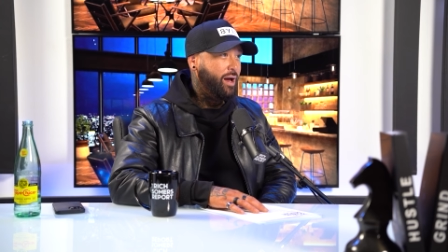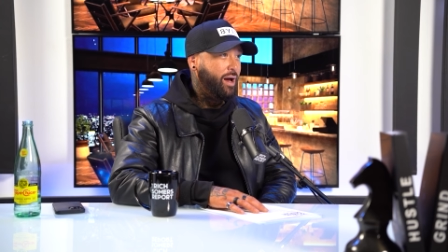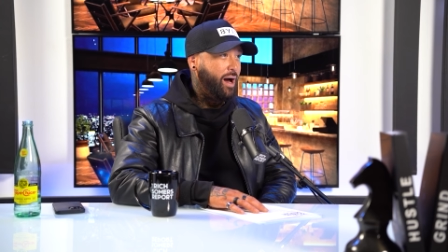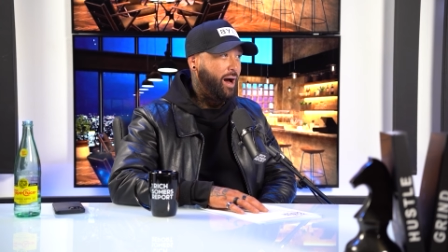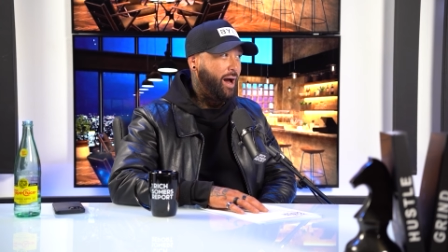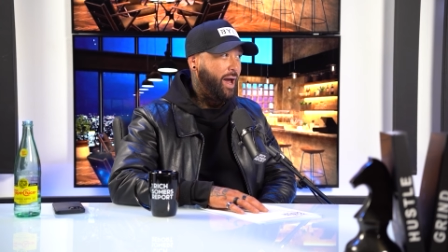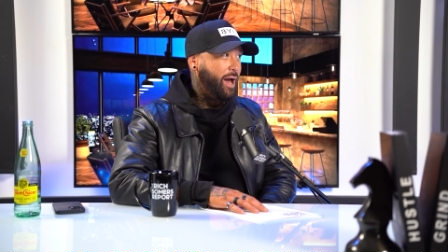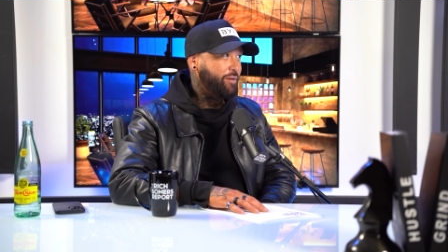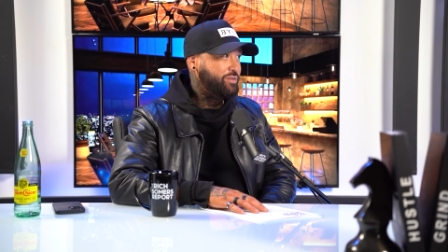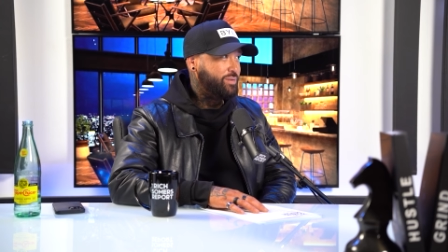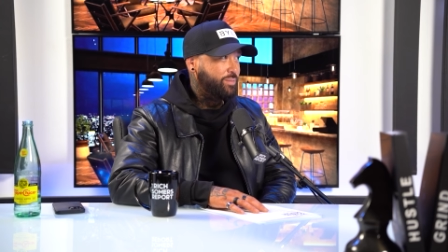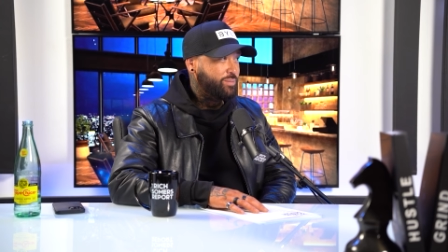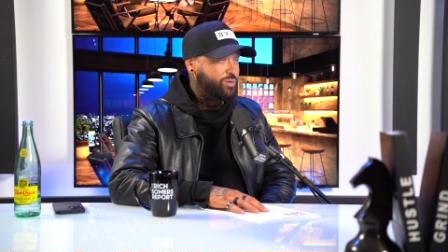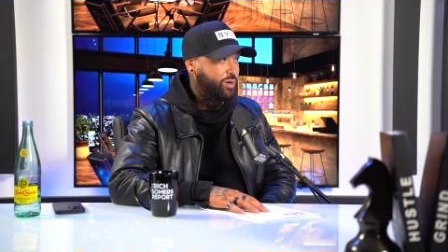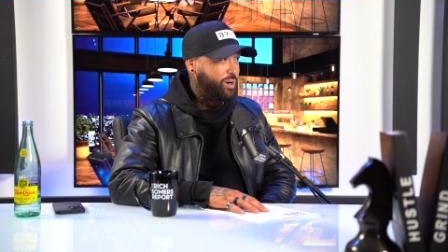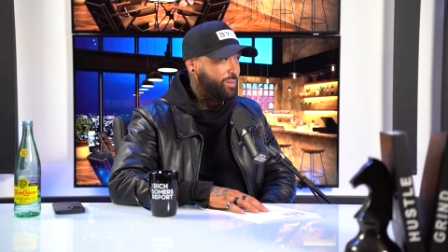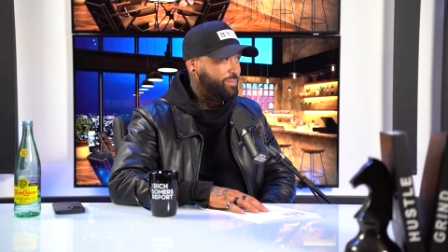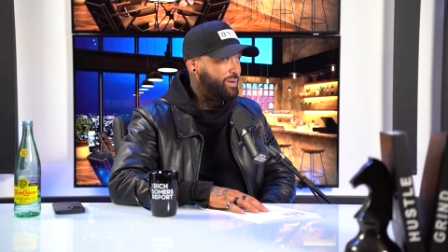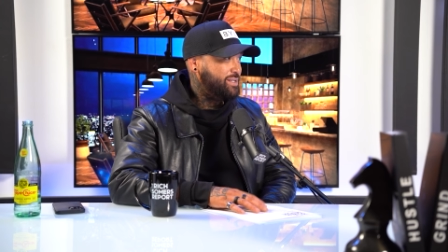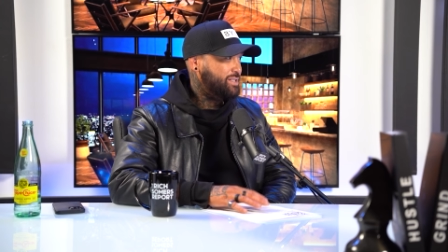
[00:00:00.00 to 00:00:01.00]
I have some
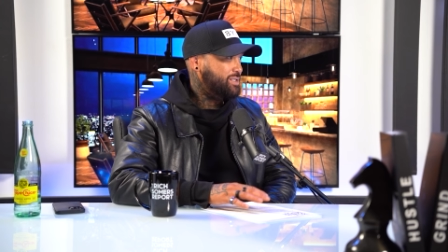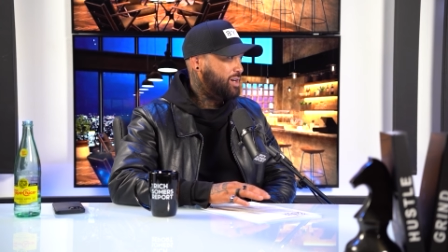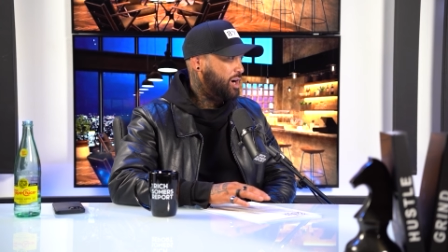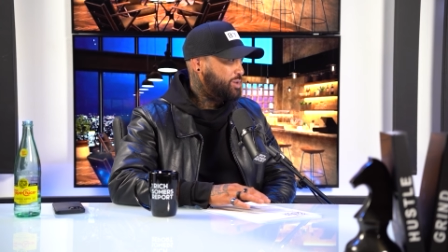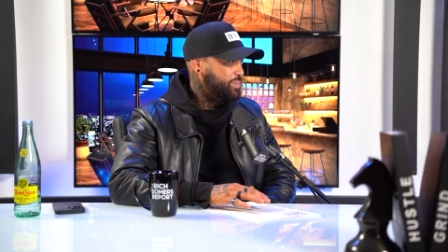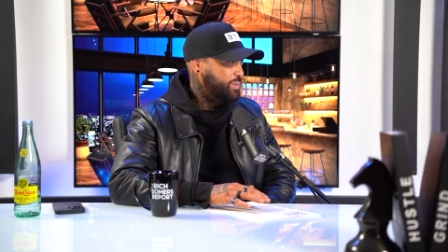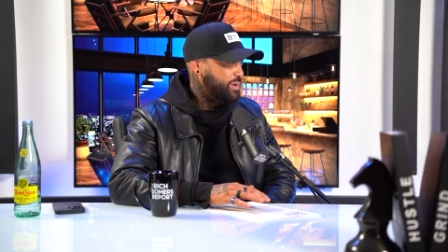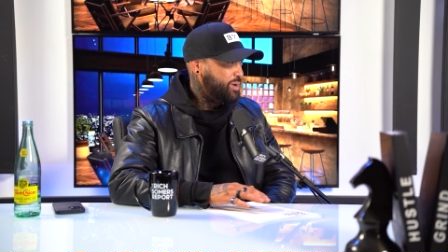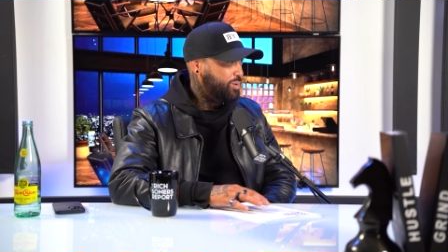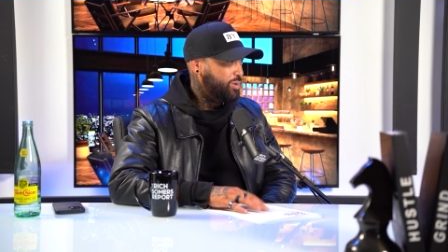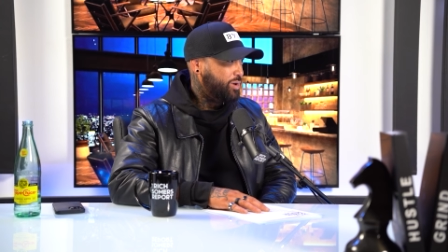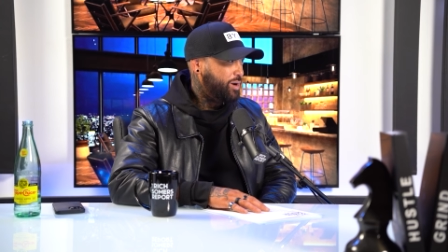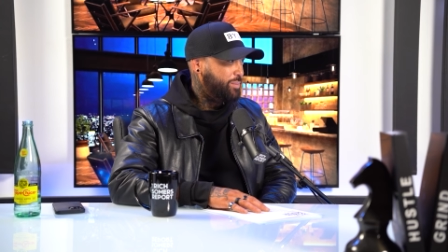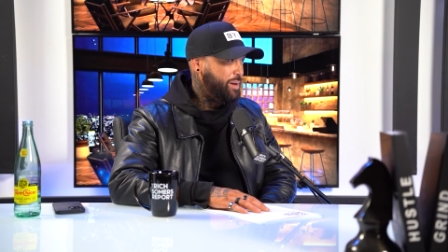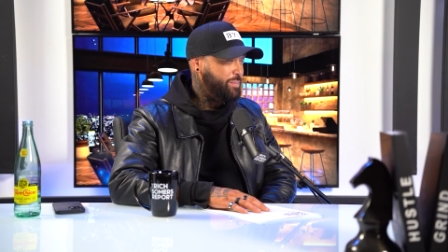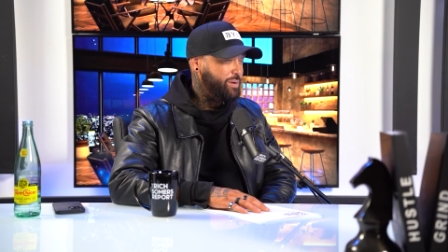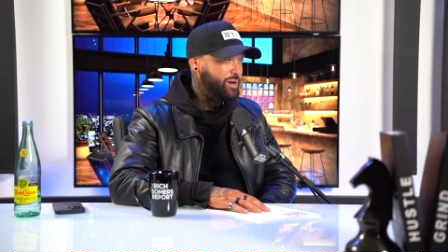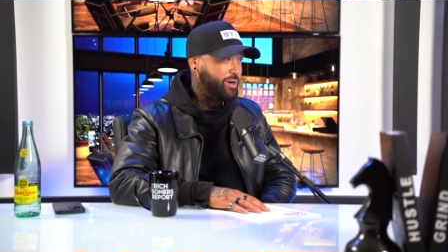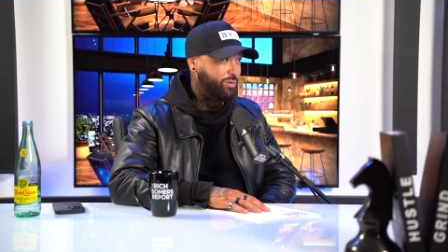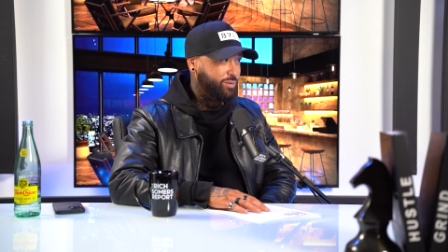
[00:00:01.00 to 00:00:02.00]
sort of business entrepreneur,
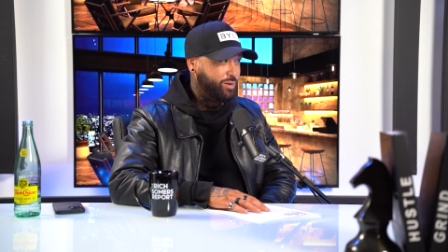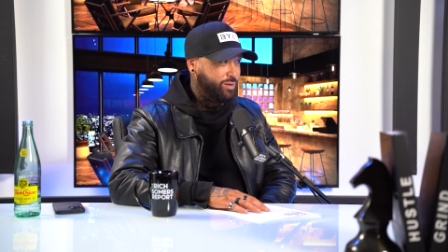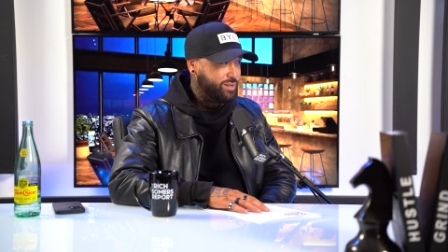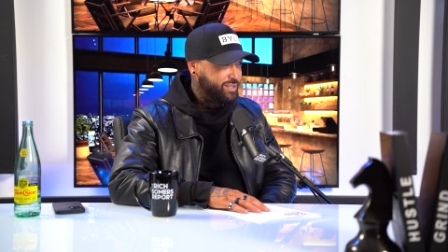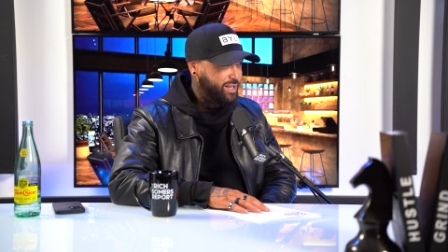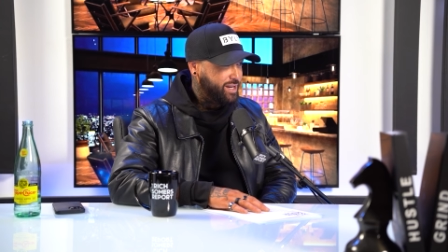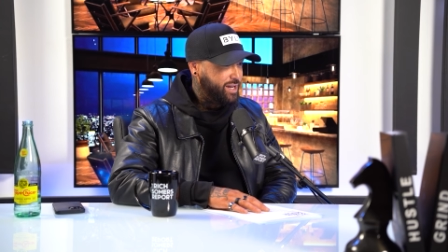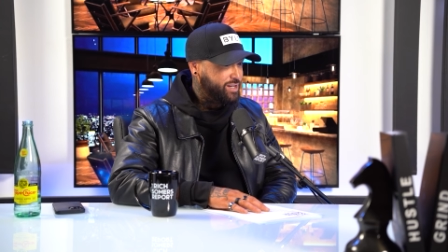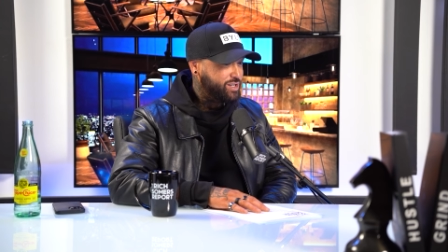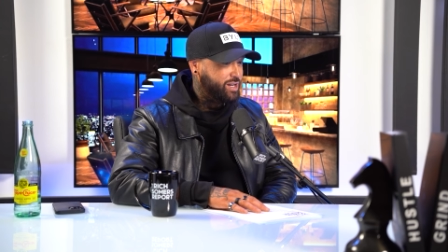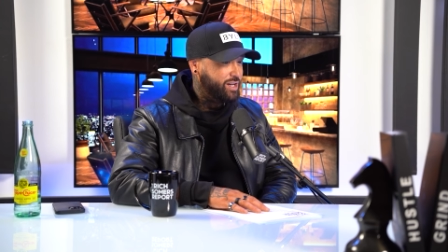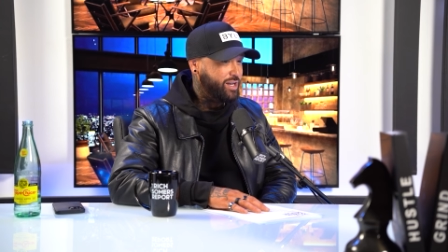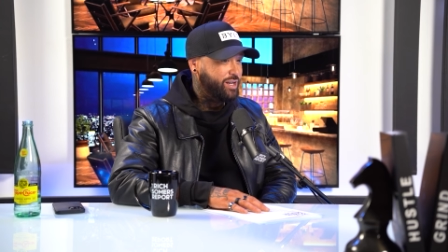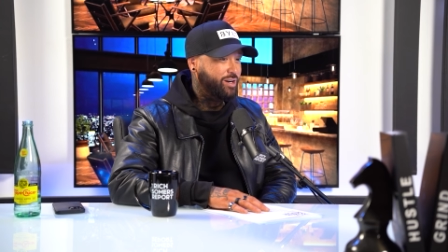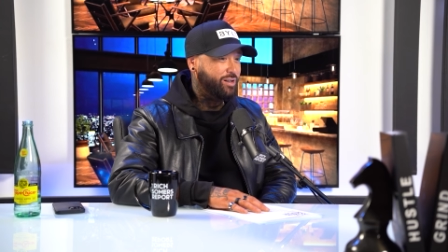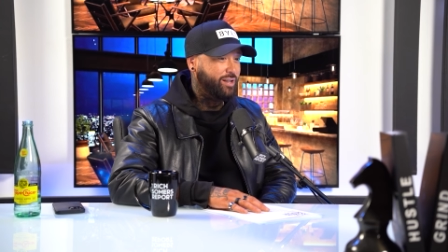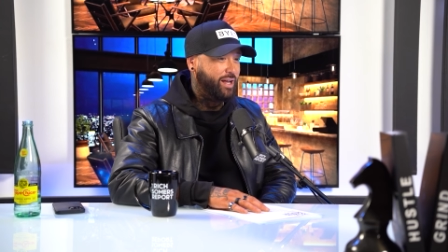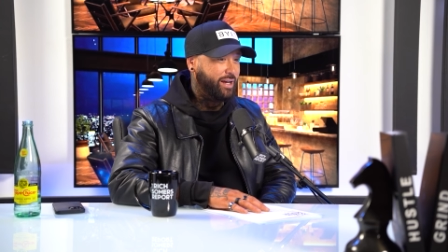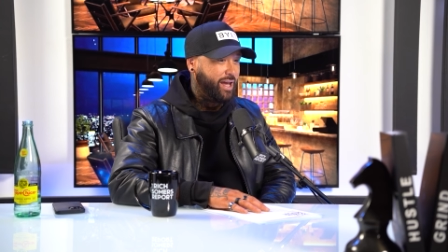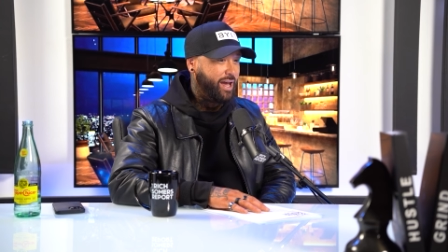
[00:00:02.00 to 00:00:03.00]
maybe you're a real estate agent and
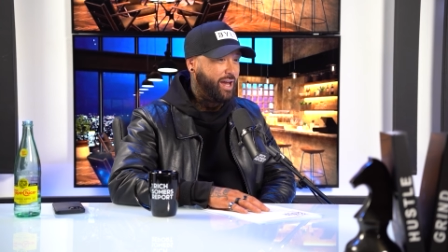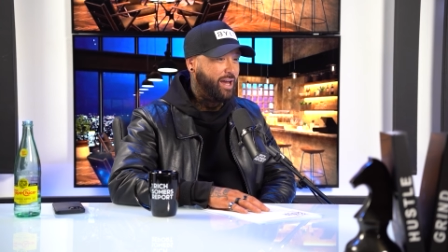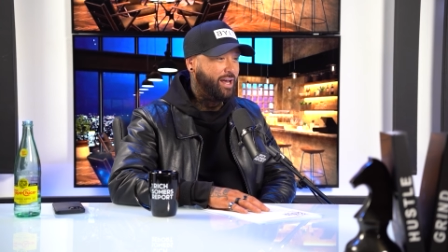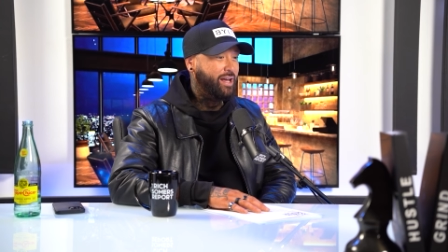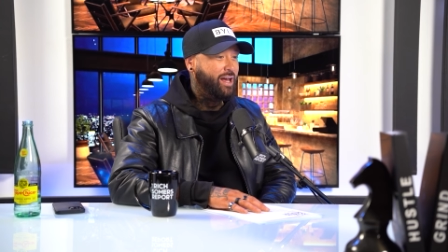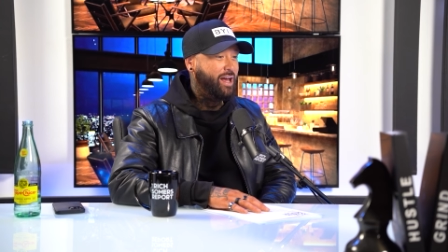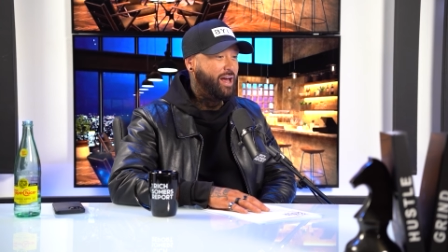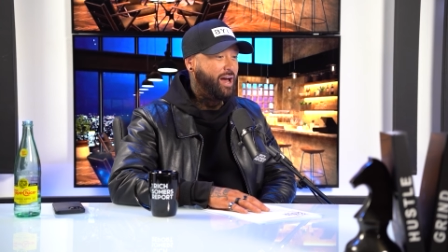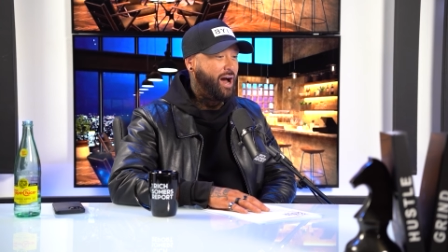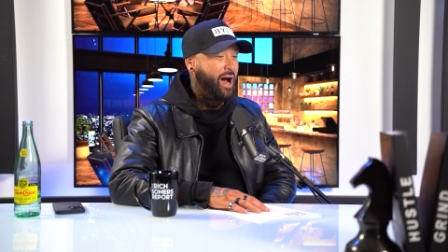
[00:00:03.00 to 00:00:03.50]
you're like, hey,